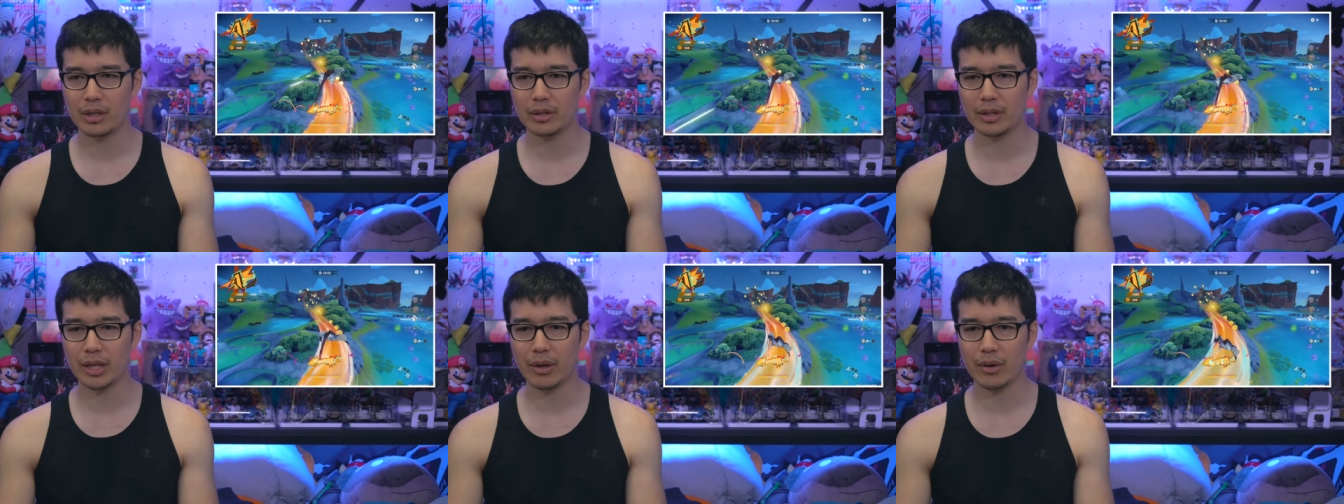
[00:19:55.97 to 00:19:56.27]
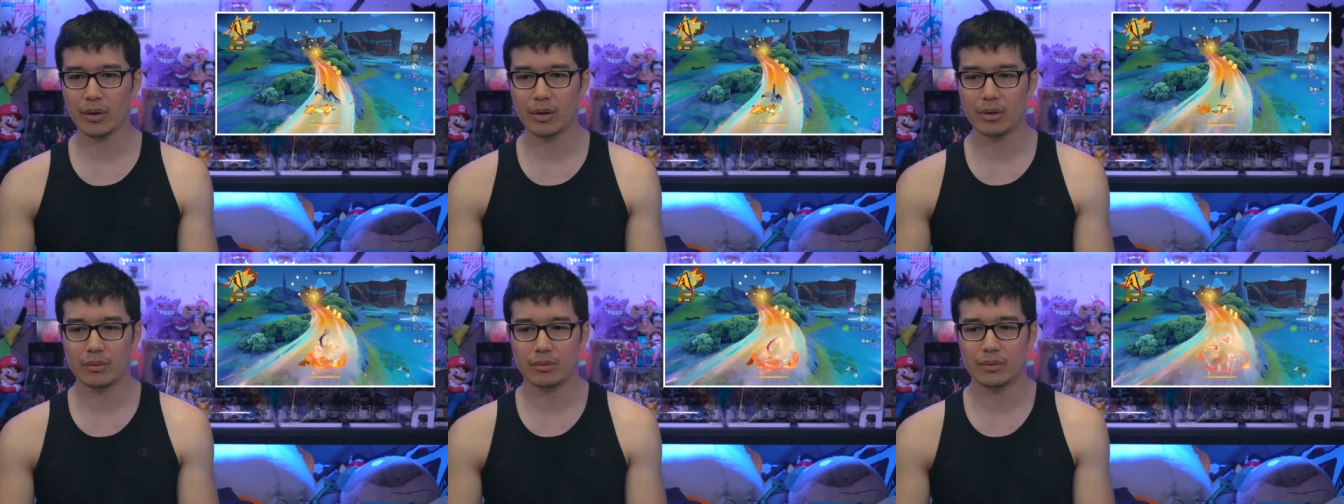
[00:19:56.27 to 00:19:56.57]

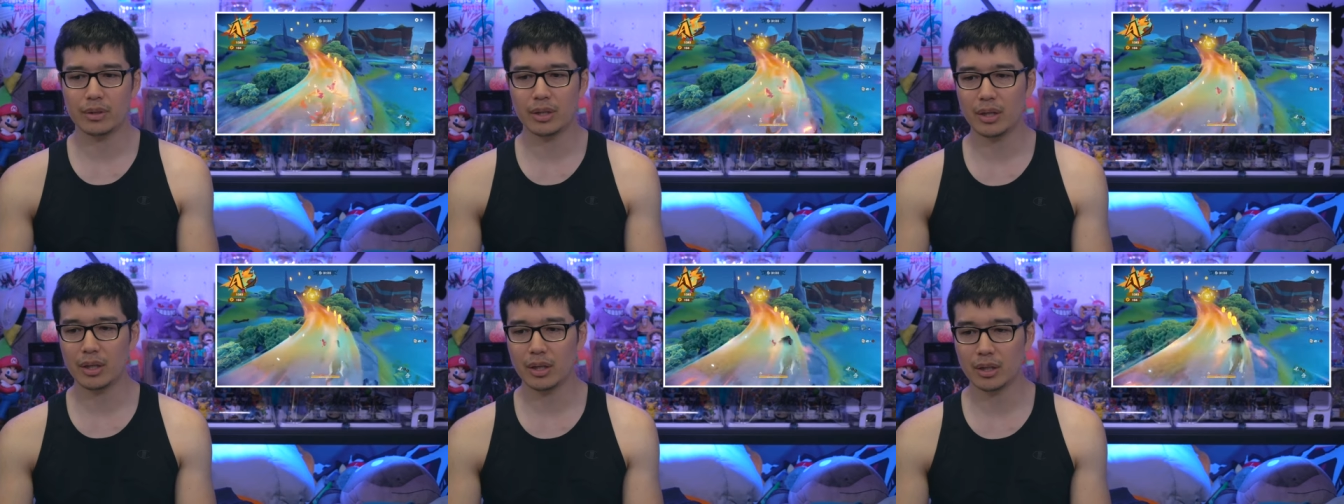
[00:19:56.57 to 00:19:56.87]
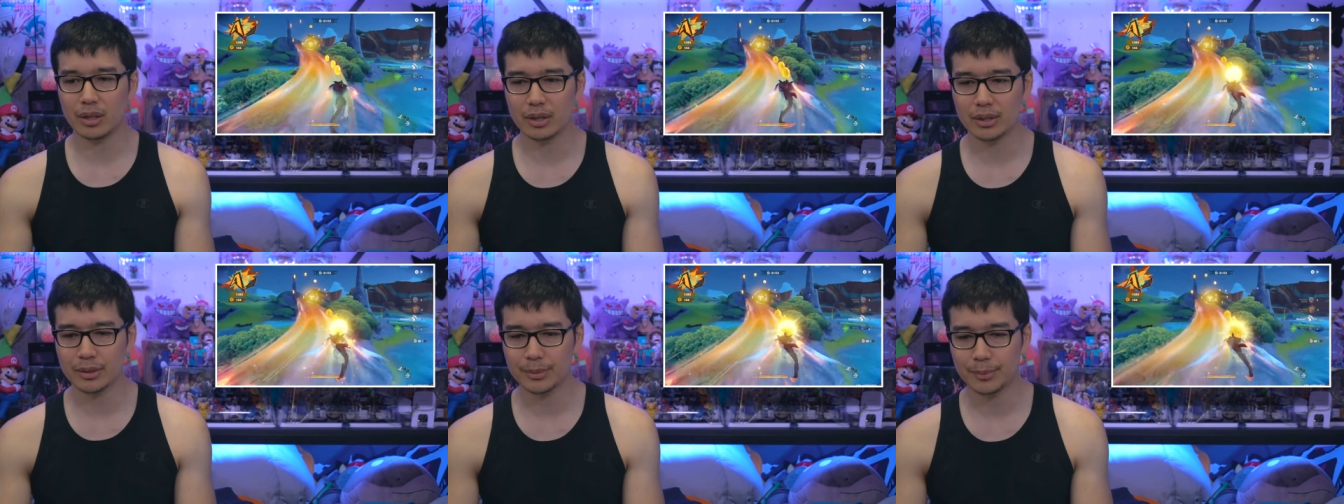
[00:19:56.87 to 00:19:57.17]
Now,
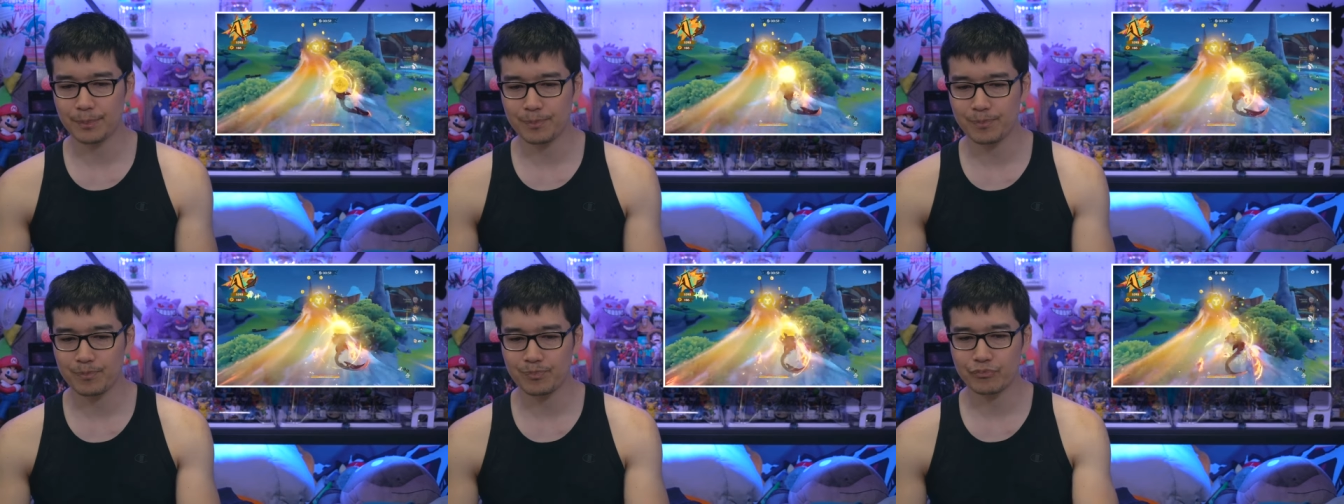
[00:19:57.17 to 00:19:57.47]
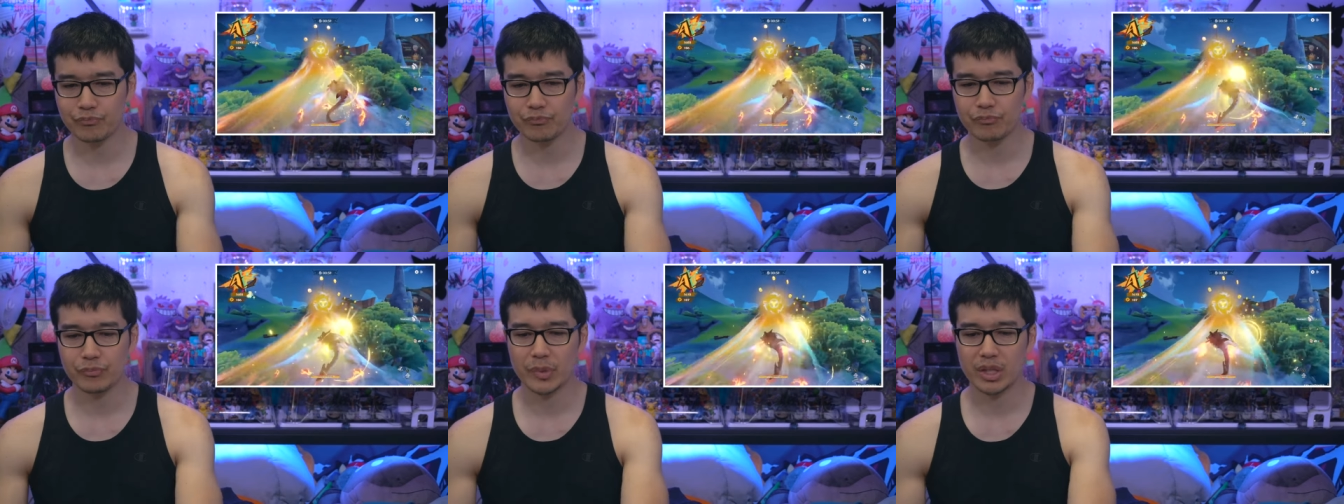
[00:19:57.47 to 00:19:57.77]
um,
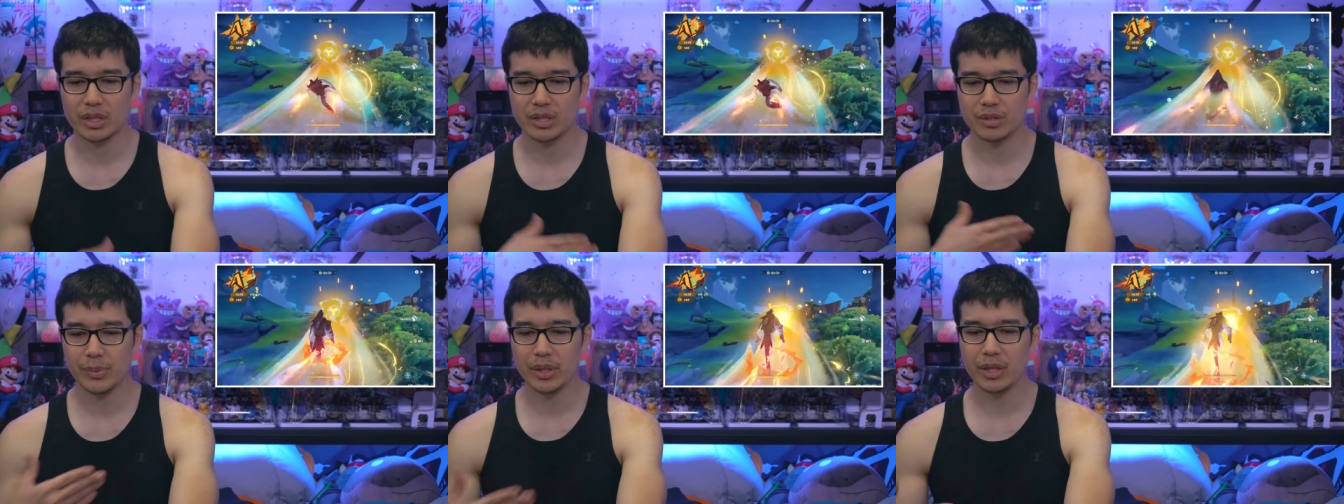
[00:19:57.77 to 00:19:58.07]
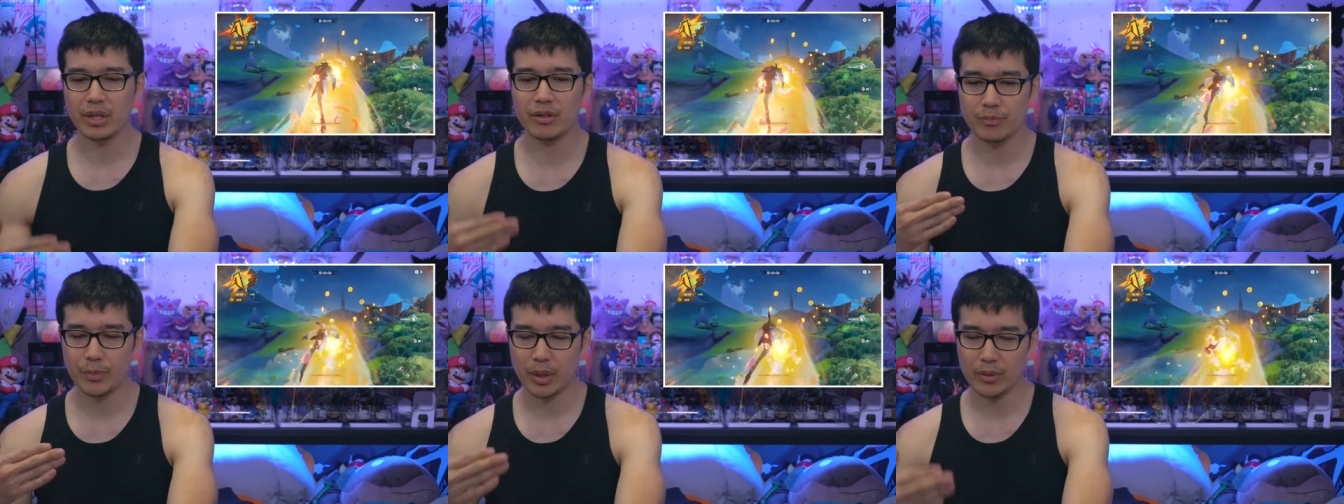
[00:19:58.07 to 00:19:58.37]

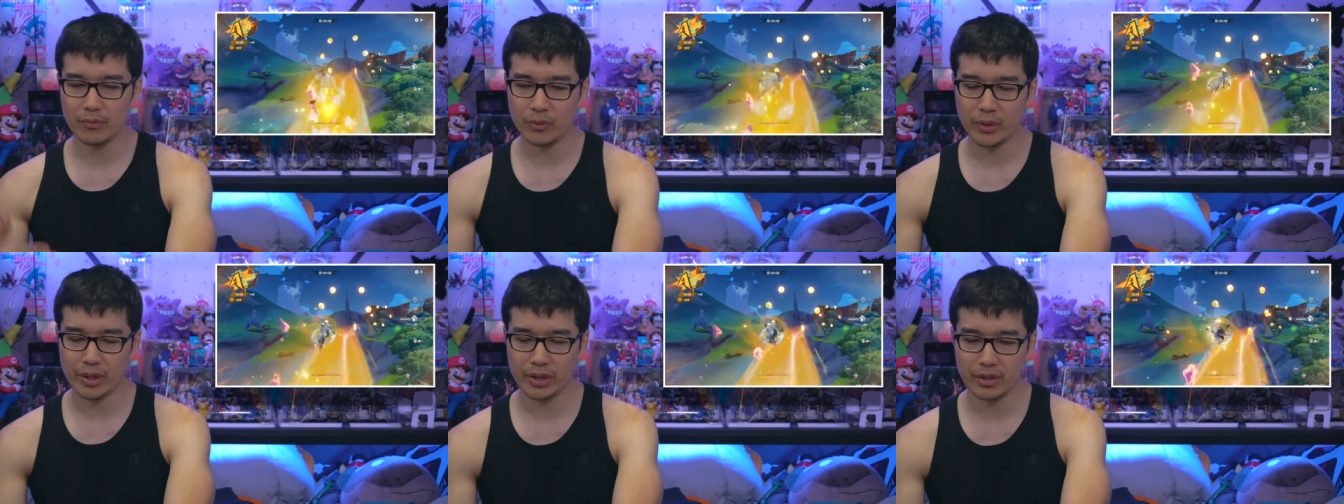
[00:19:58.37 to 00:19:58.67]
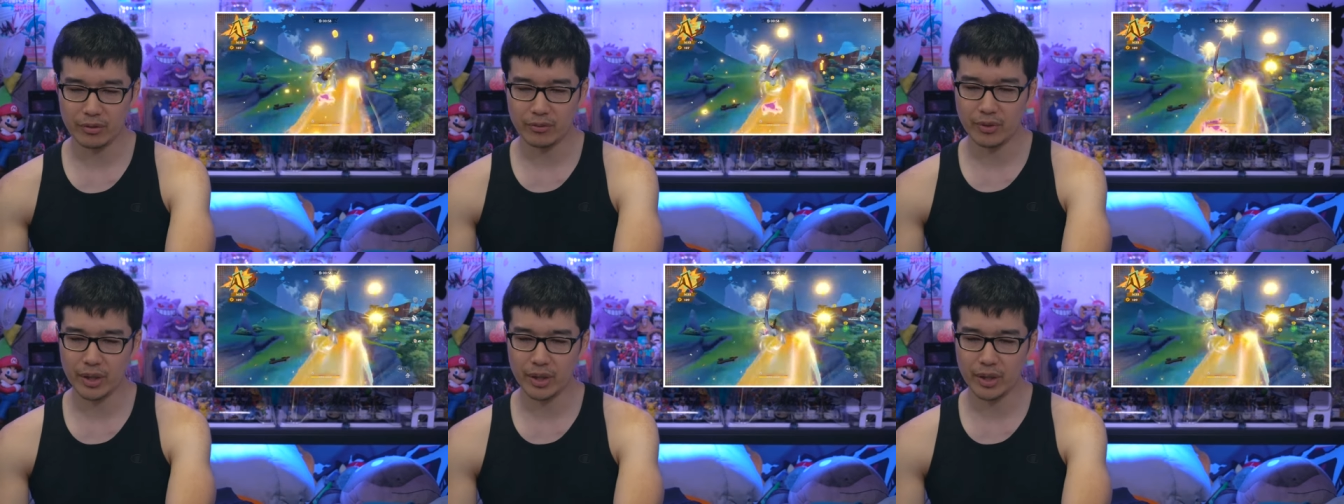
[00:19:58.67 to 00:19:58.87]
speaking of Mavuika,